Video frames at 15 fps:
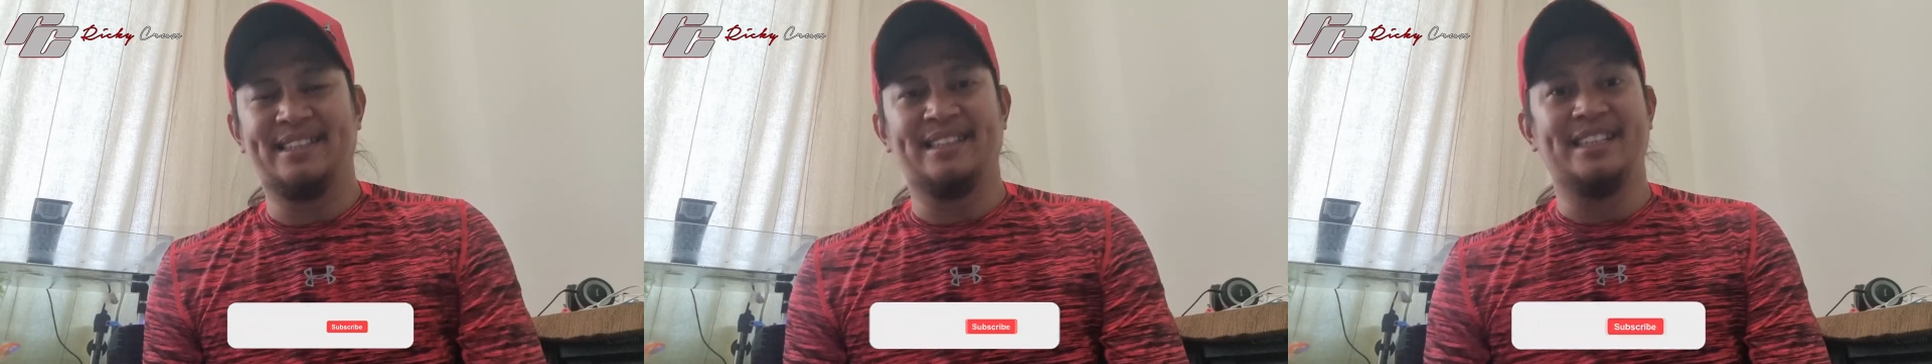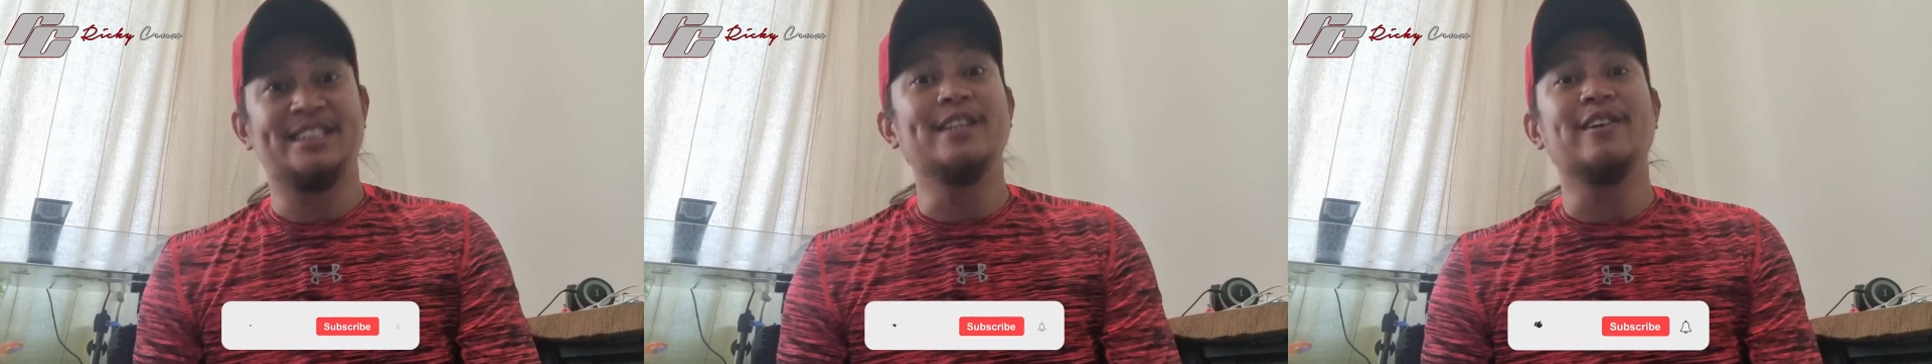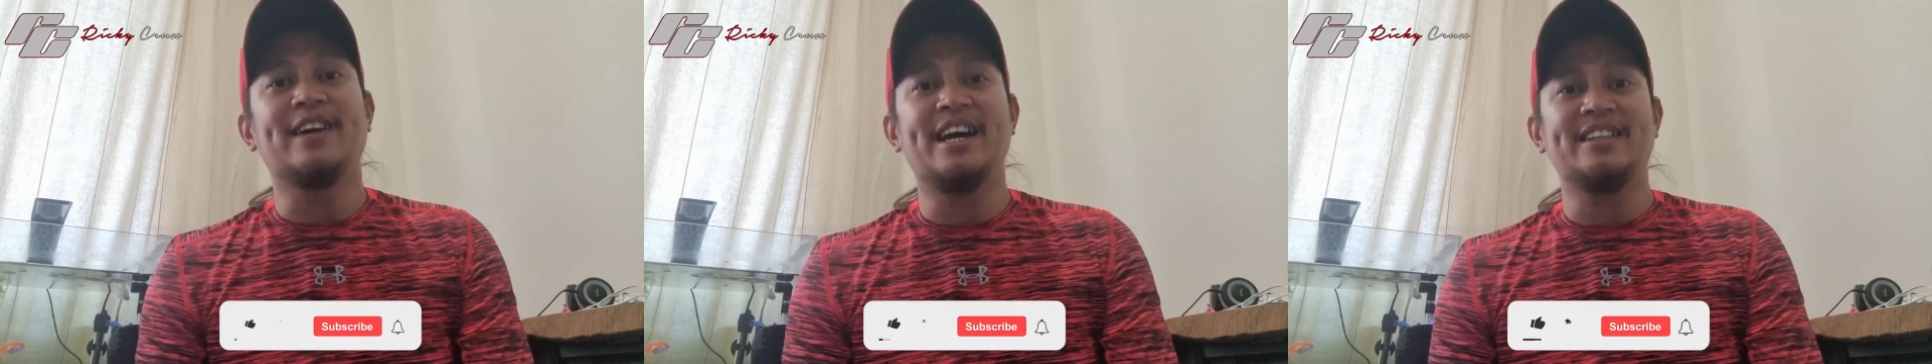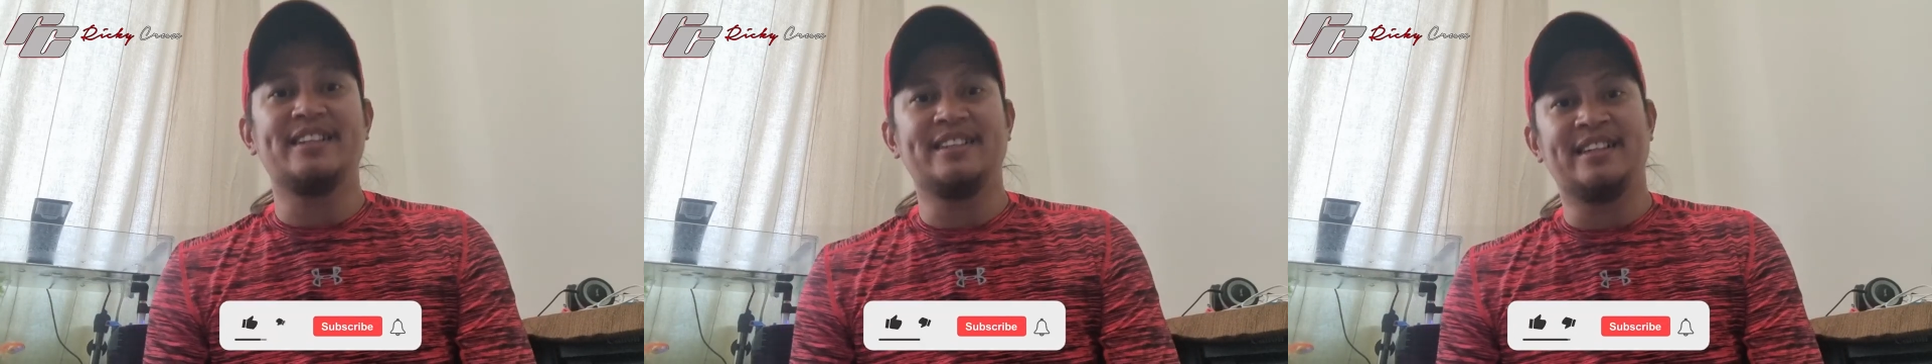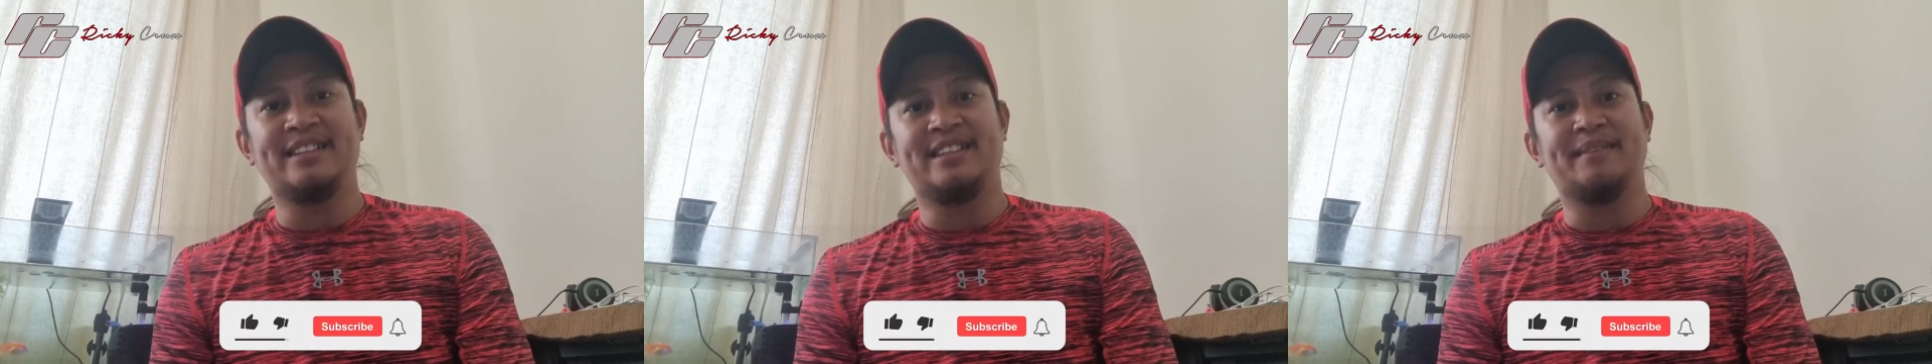It's
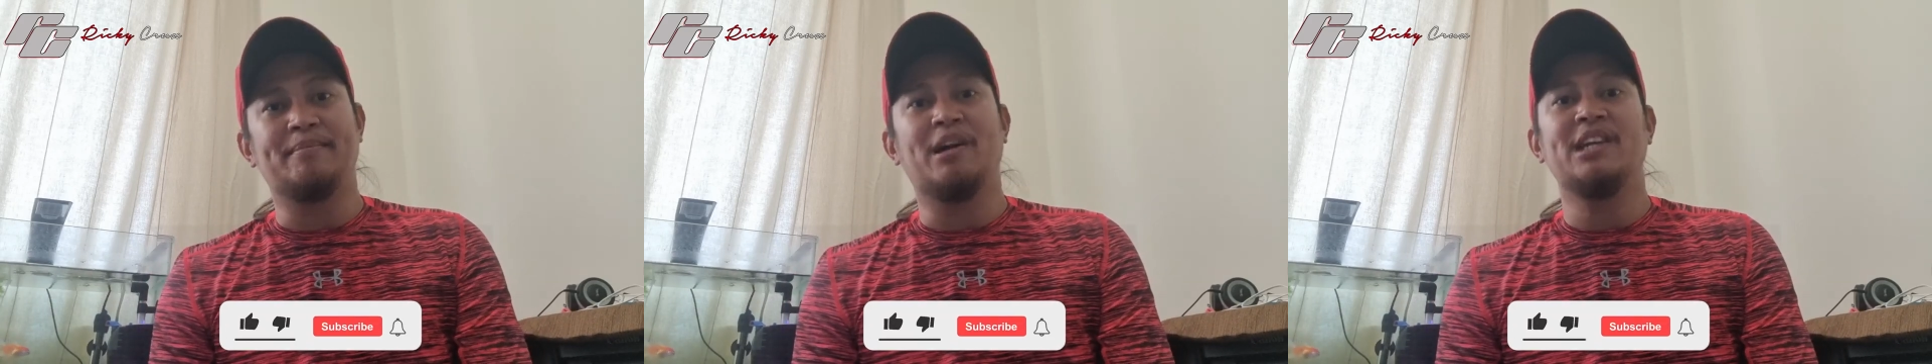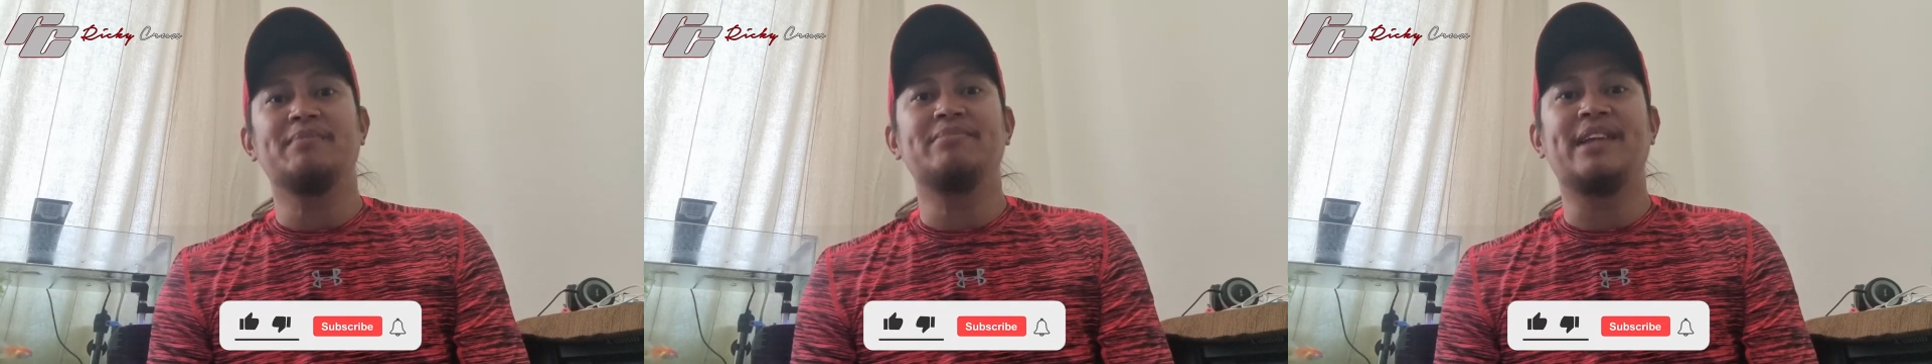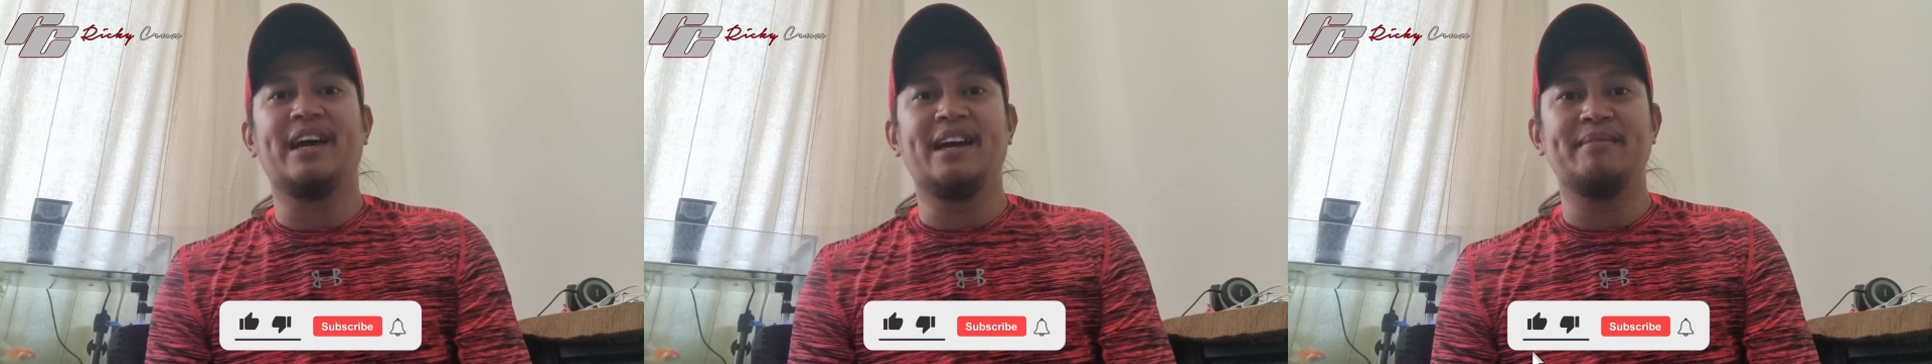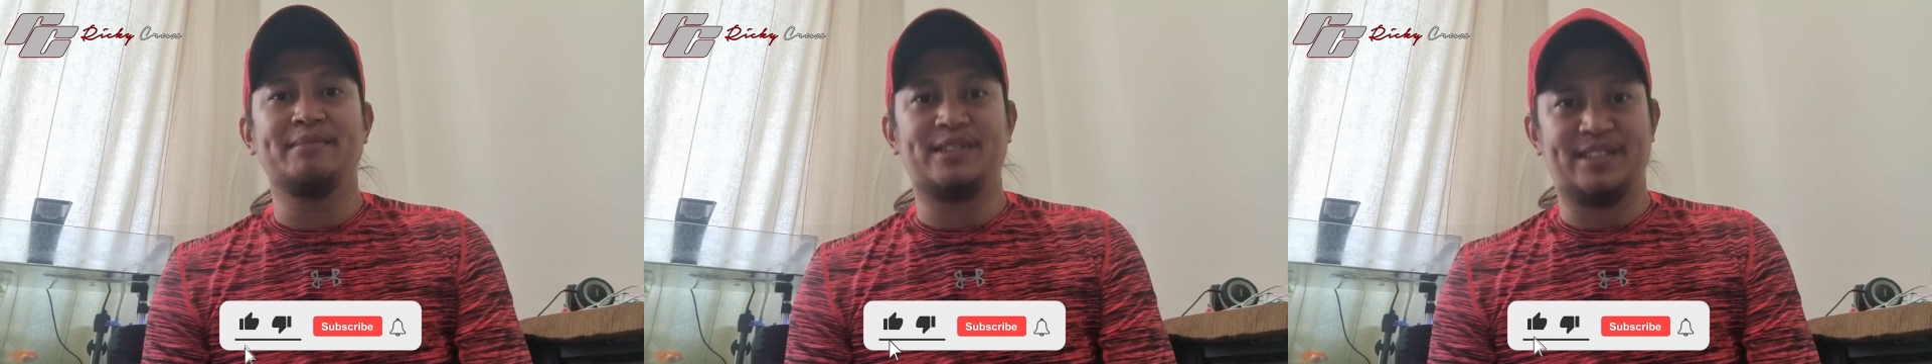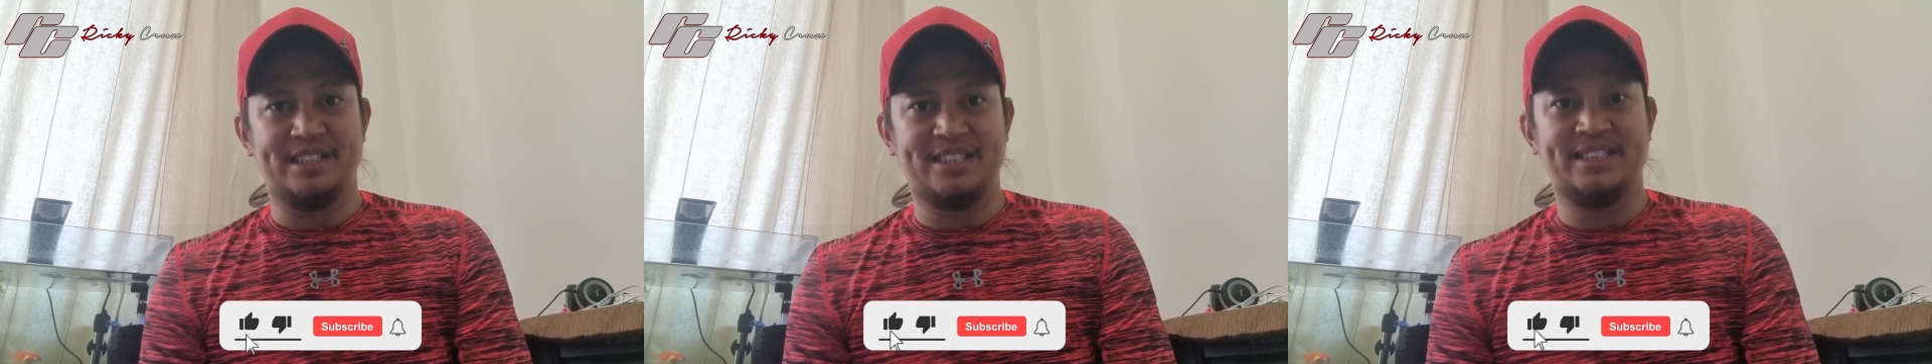located in the Mall of the
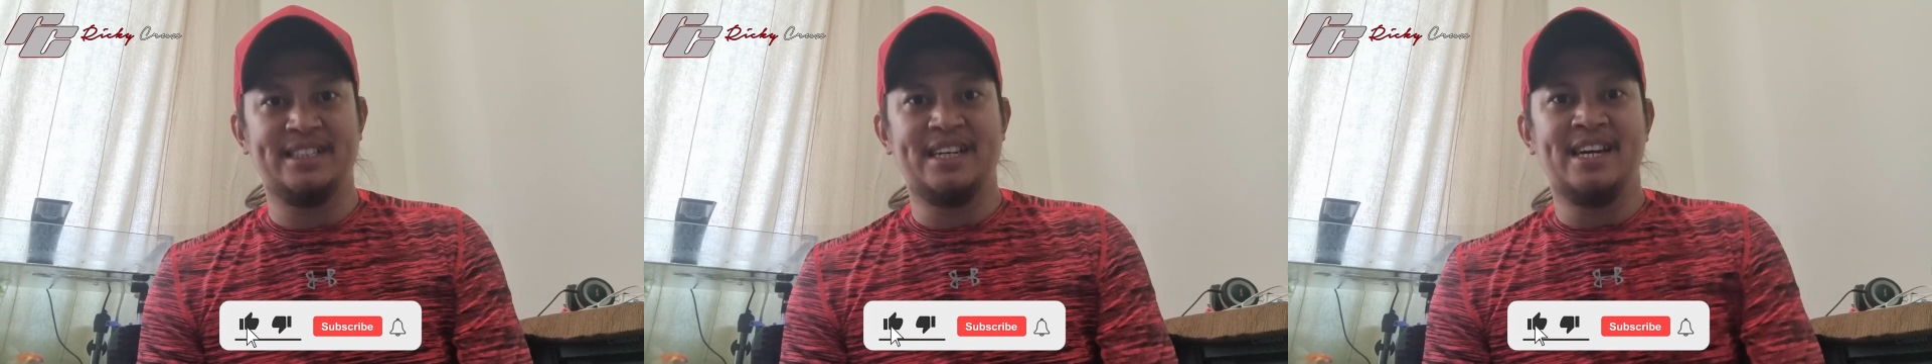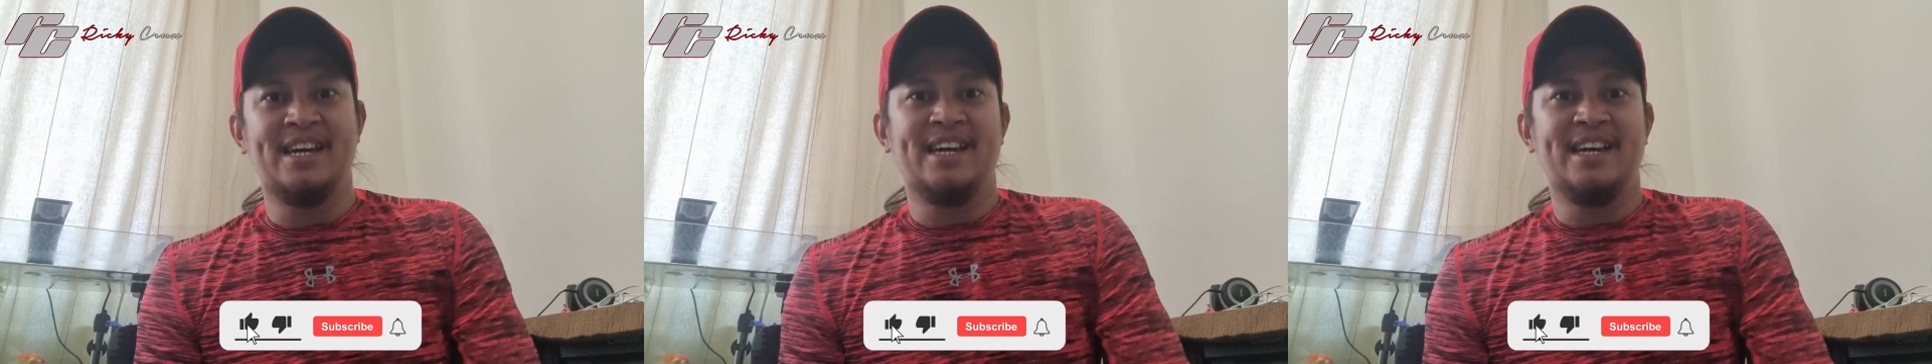Emirates.